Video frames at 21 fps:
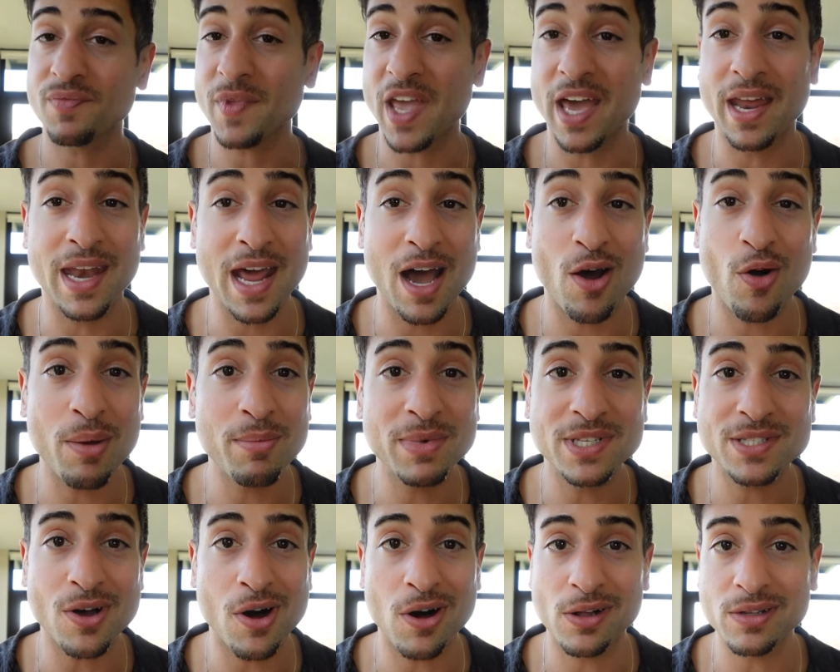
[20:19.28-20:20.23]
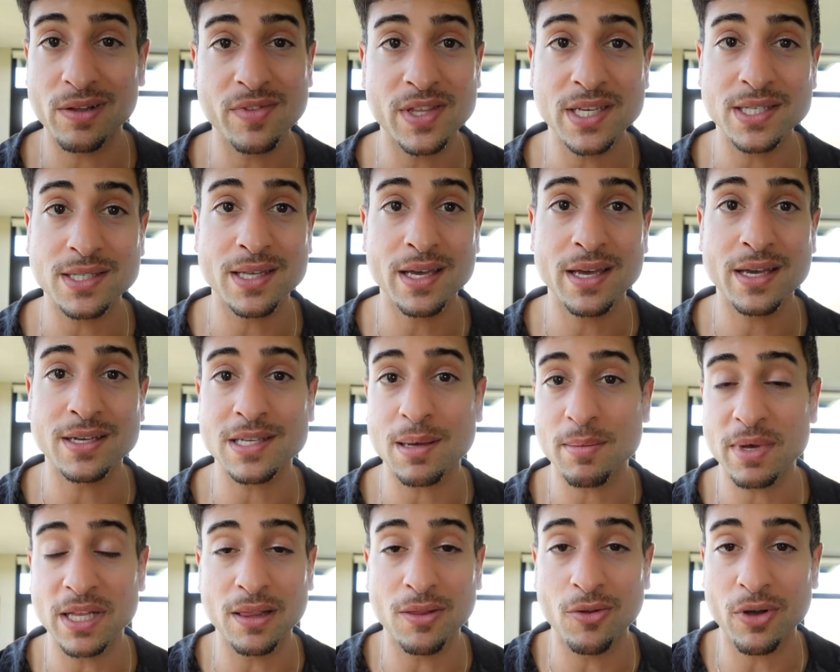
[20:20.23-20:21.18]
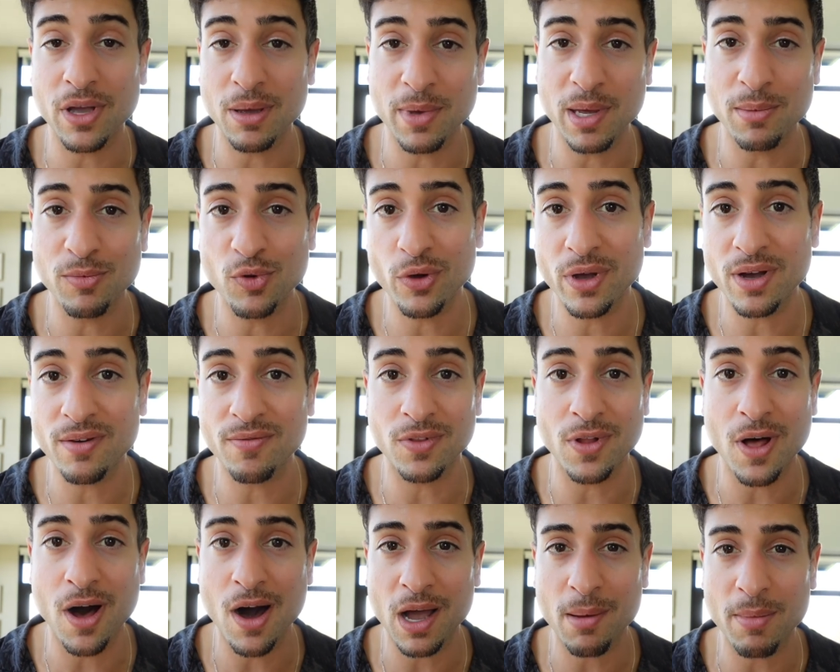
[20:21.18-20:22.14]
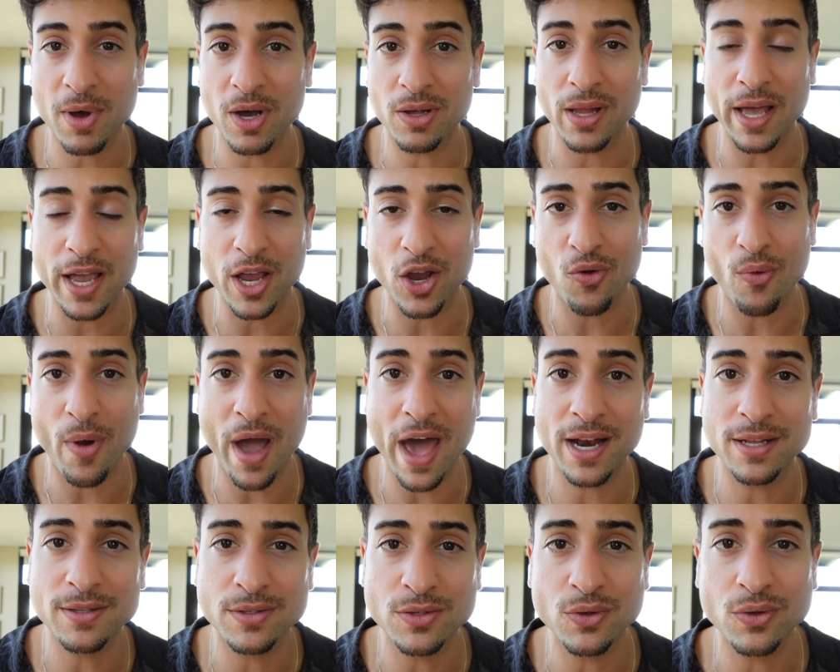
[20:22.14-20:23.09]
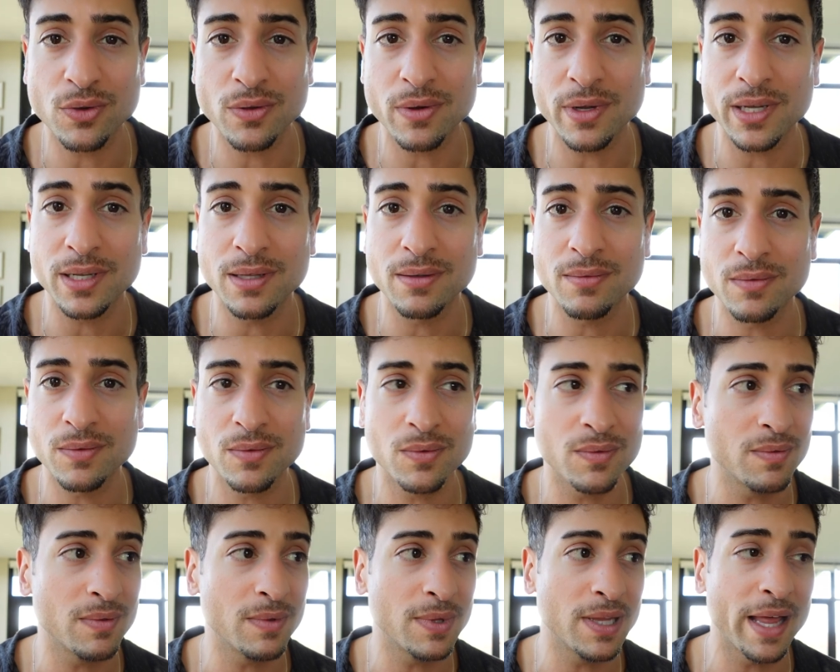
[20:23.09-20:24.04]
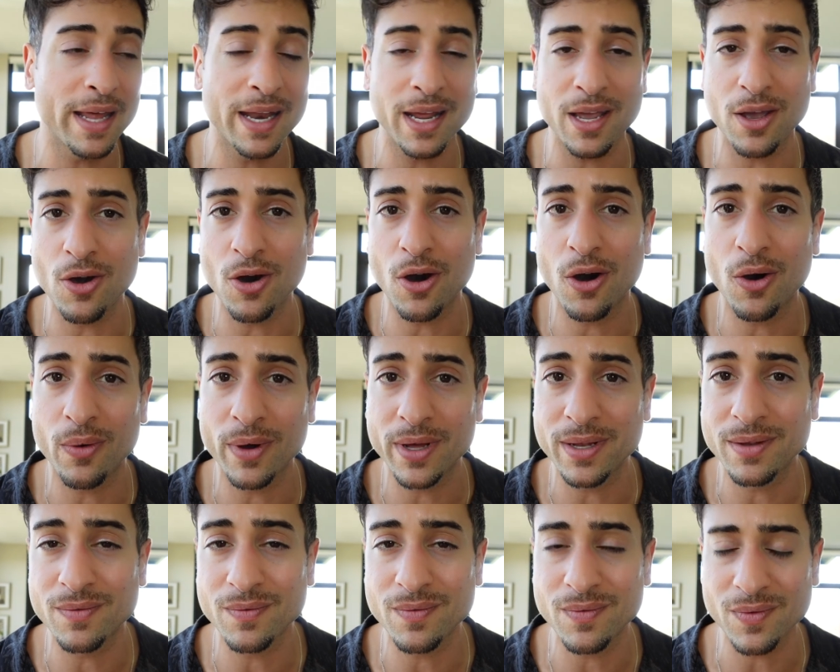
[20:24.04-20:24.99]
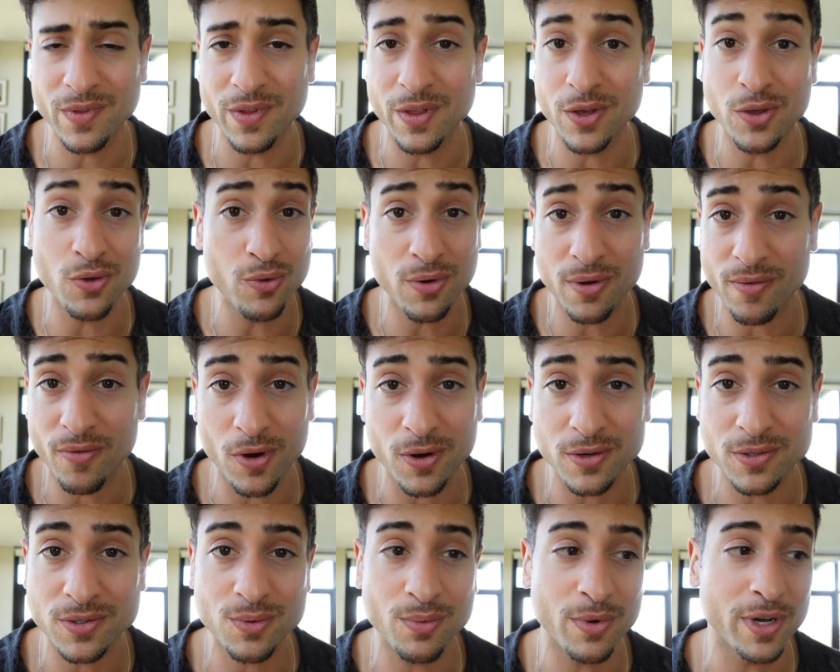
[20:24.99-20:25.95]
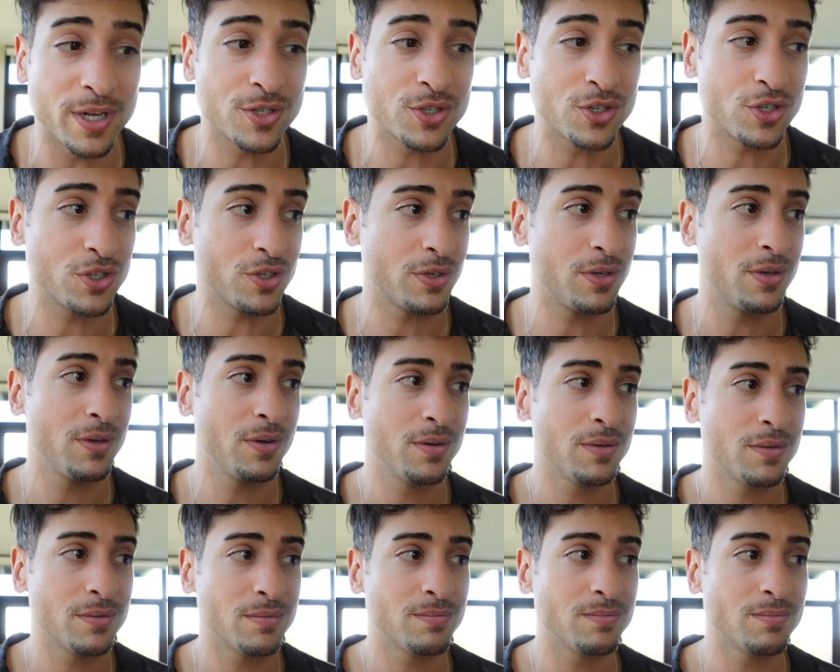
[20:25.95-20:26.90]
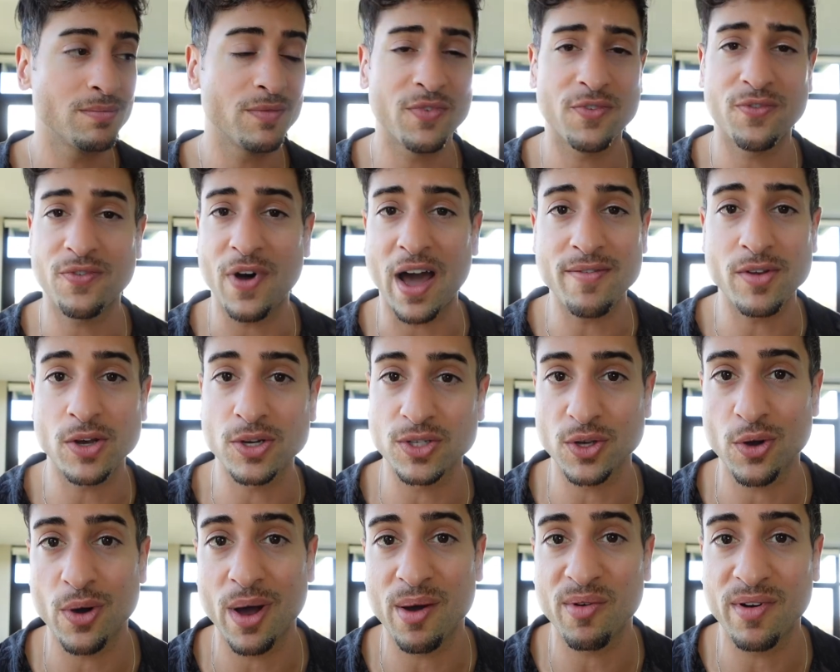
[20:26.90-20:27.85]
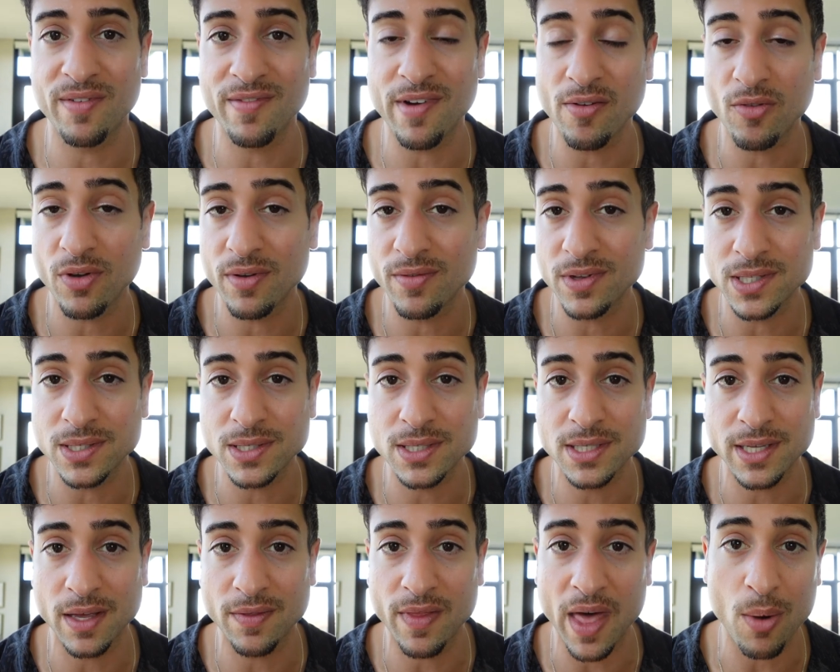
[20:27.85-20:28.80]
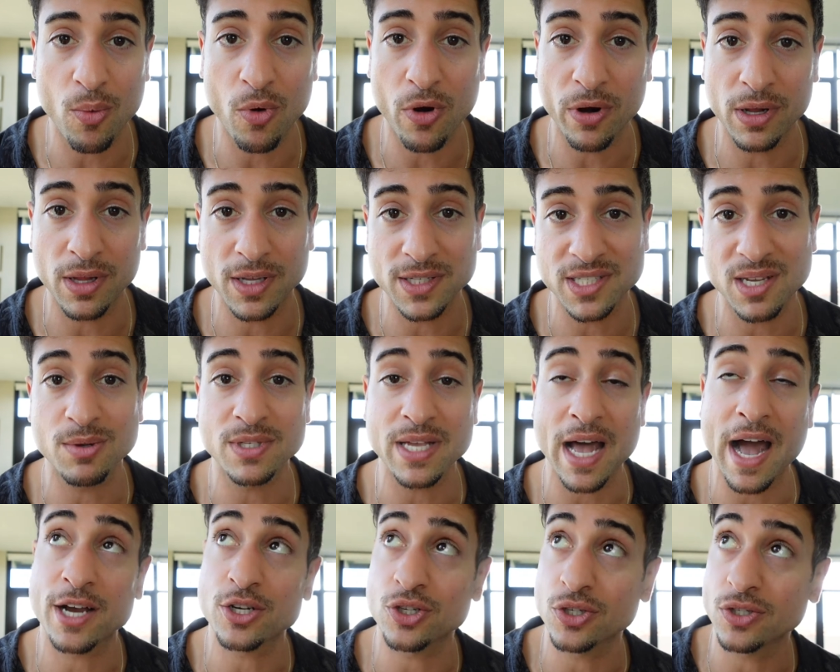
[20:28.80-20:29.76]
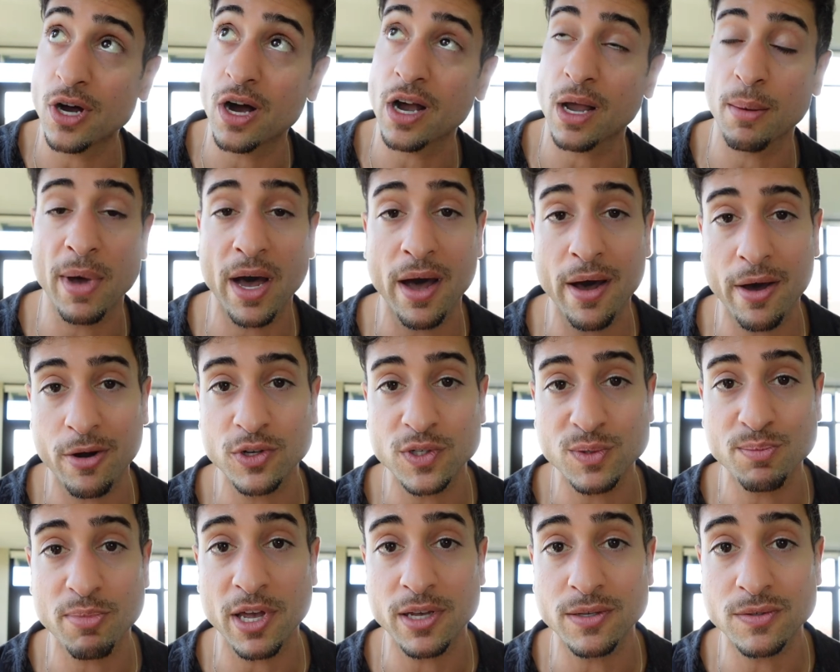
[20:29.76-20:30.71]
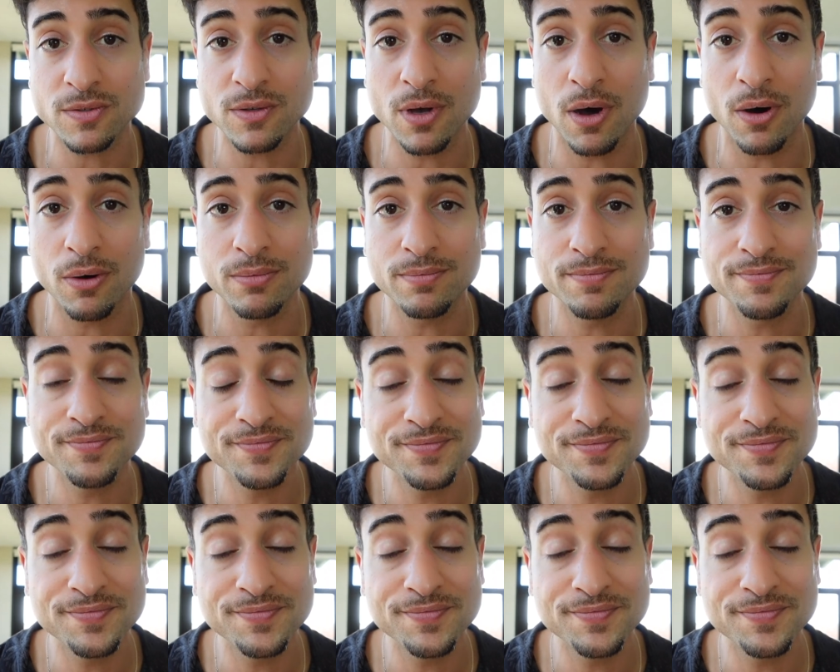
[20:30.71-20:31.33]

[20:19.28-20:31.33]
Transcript: And now I'm into all of these things. I mean, look at me. I'm doing a vlog about like gratitude and letting go and the universe, which five years ago I would have never even said that word unless I was actually talking about outer space. So